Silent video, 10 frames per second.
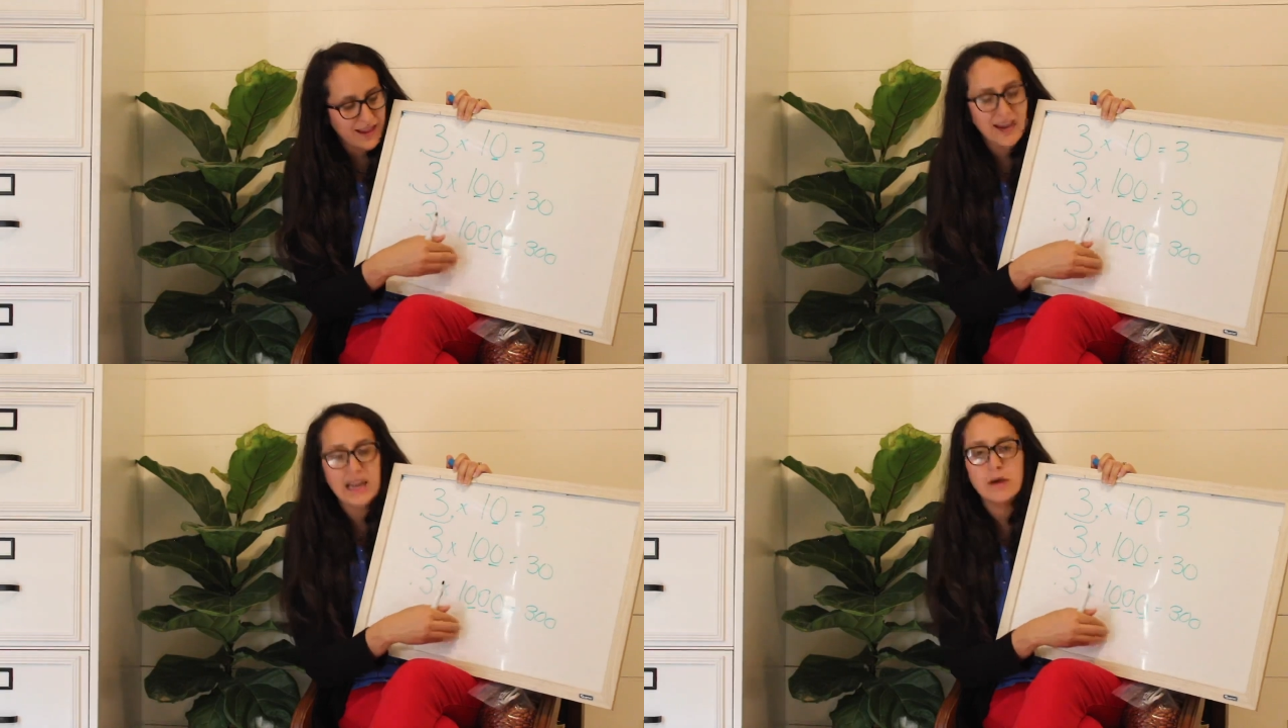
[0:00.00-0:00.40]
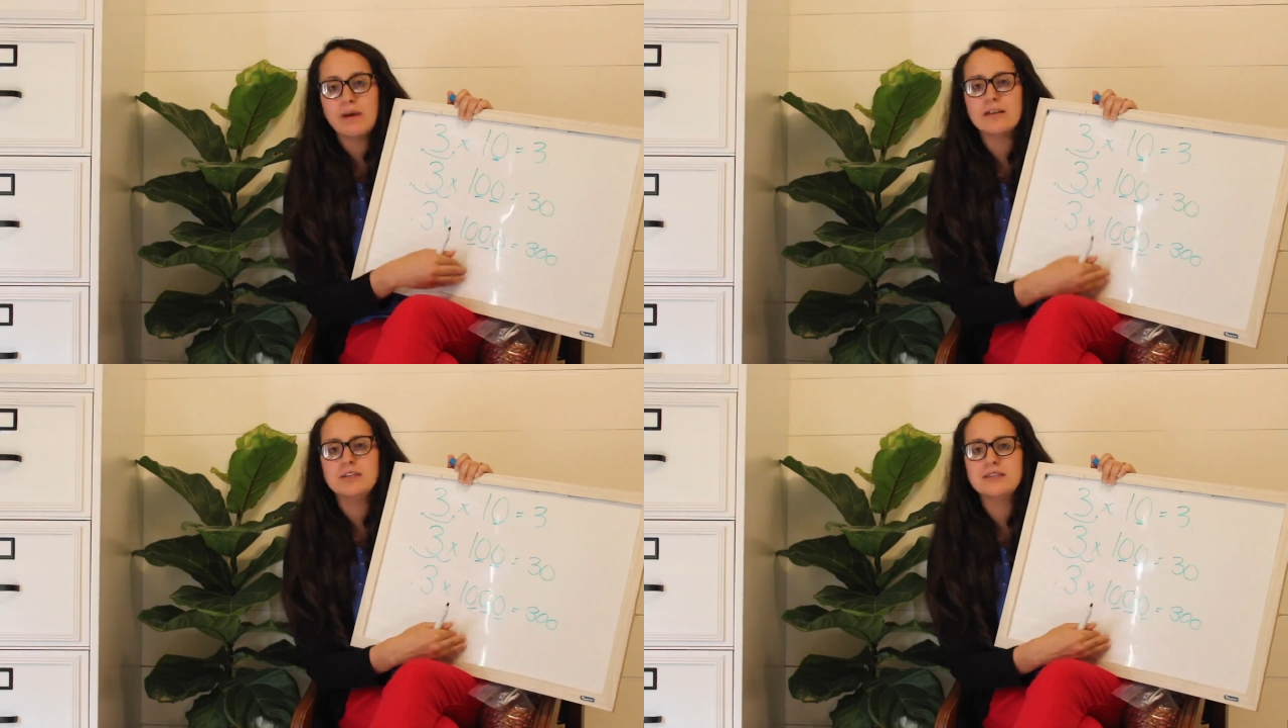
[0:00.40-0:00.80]
any
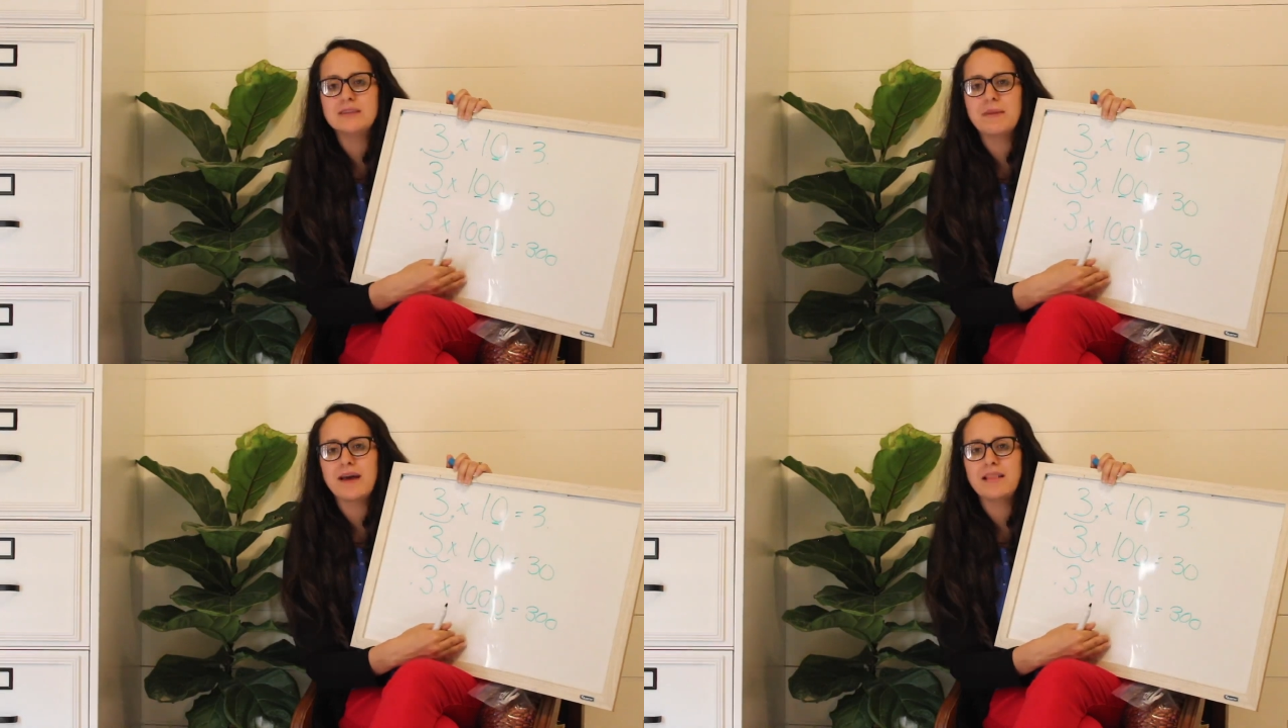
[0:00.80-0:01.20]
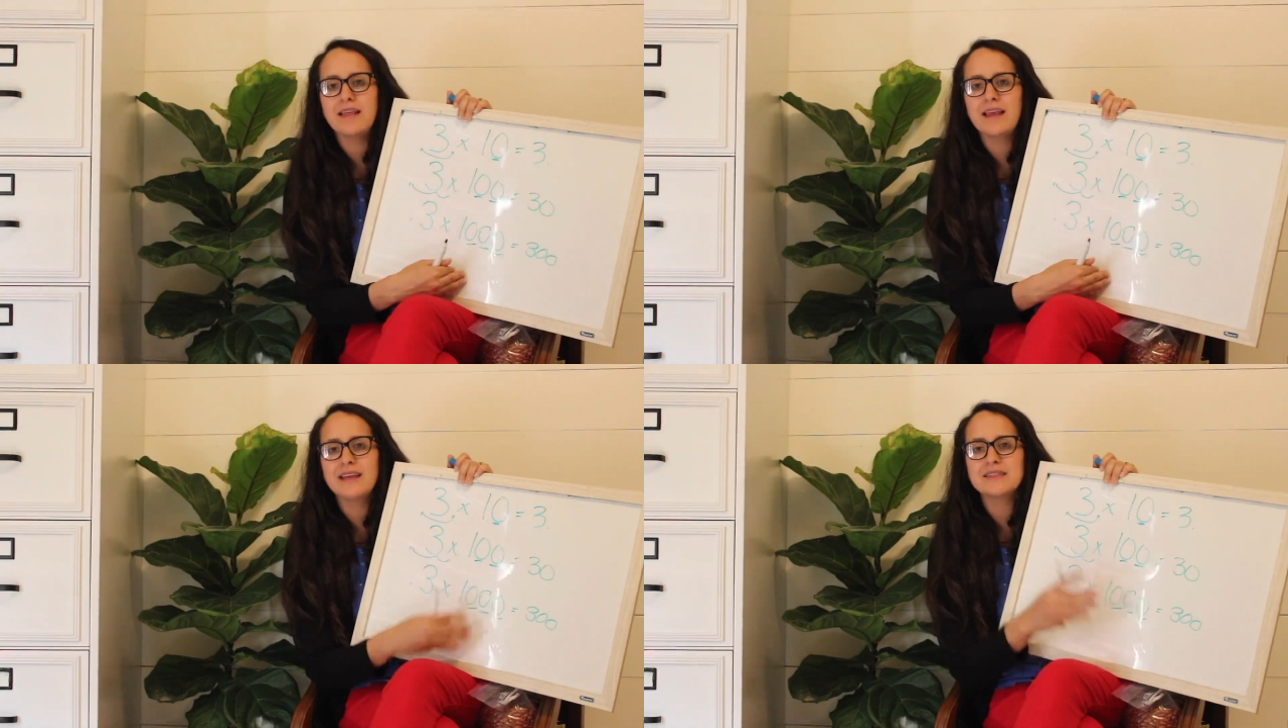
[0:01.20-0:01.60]
questions about
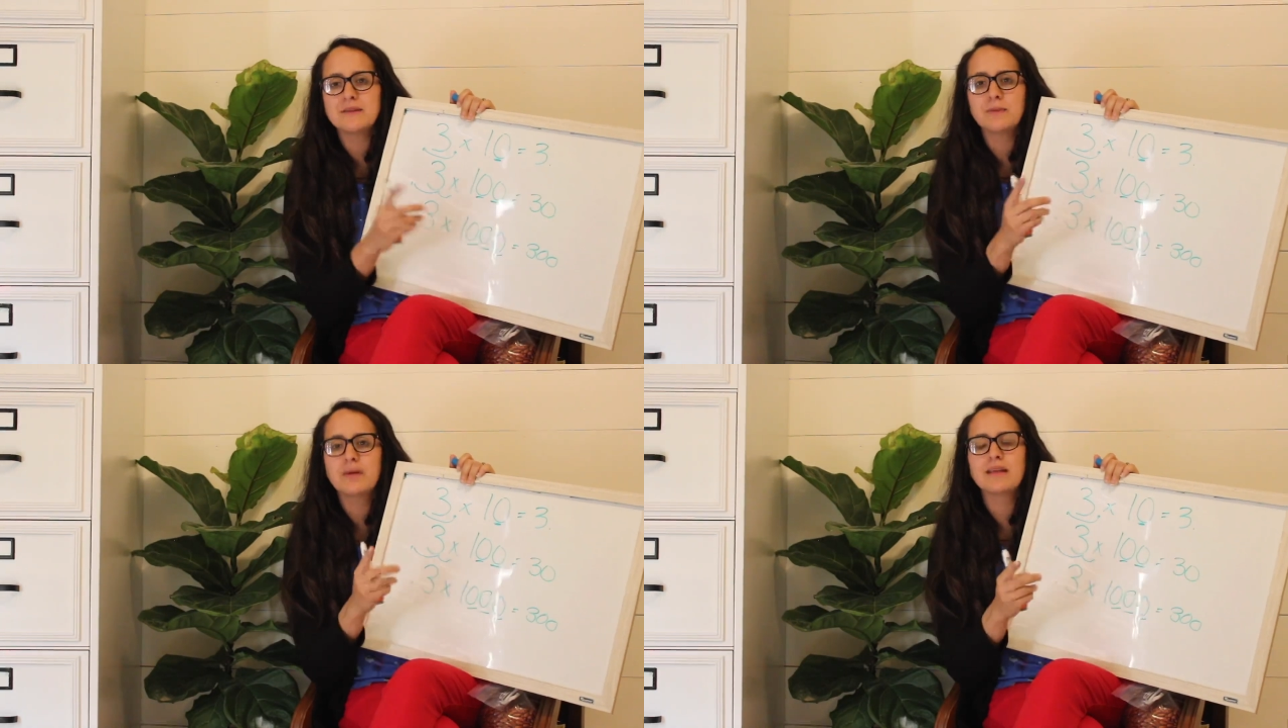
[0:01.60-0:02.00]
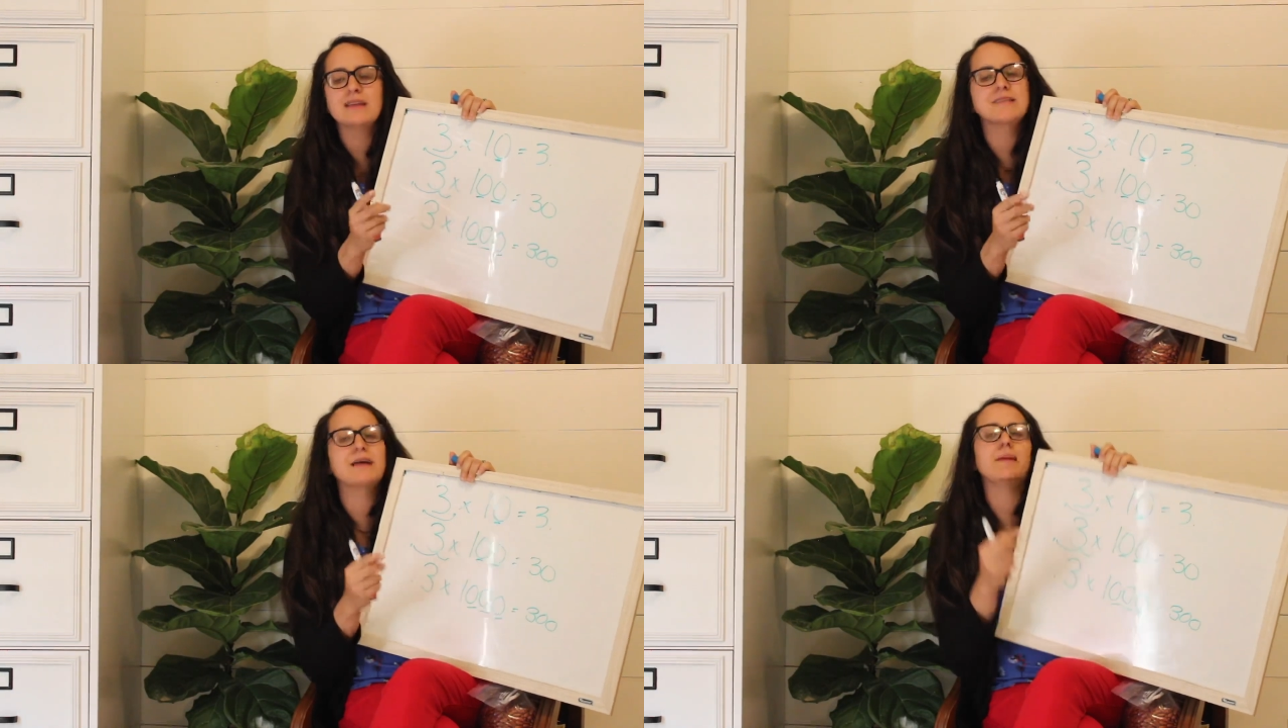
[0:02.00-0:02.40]
this,
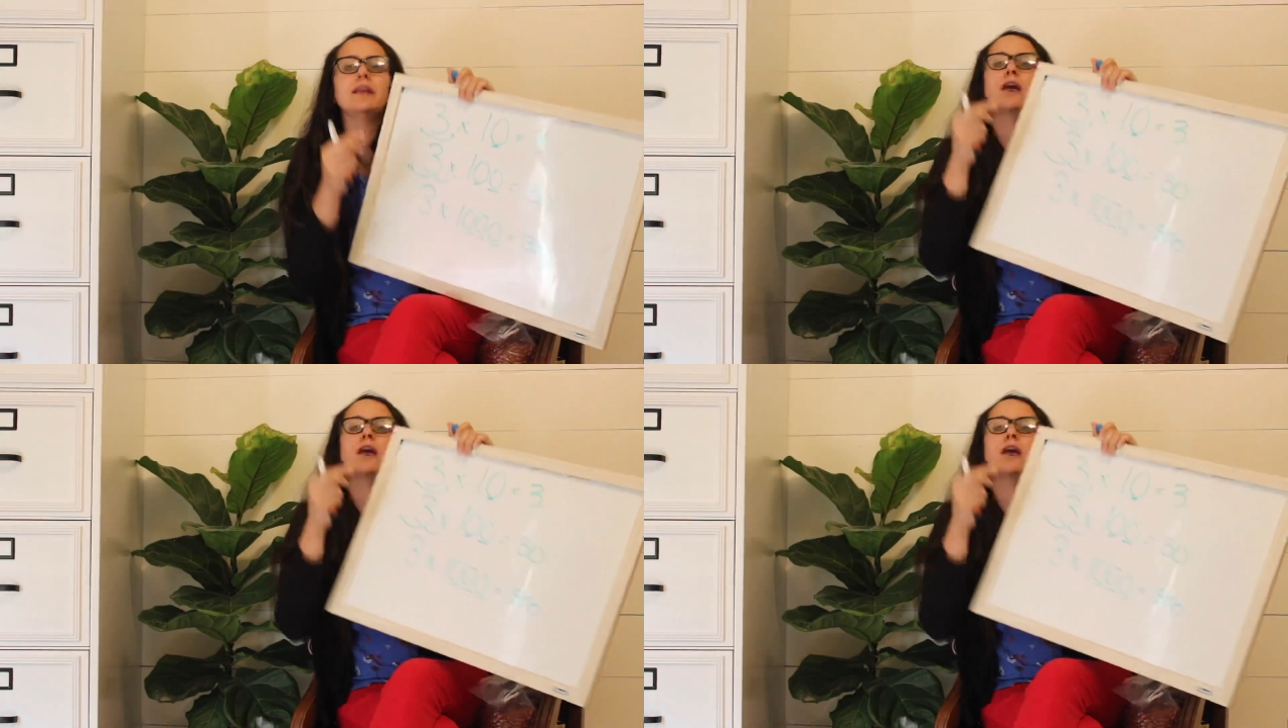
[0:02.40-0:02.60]
please let me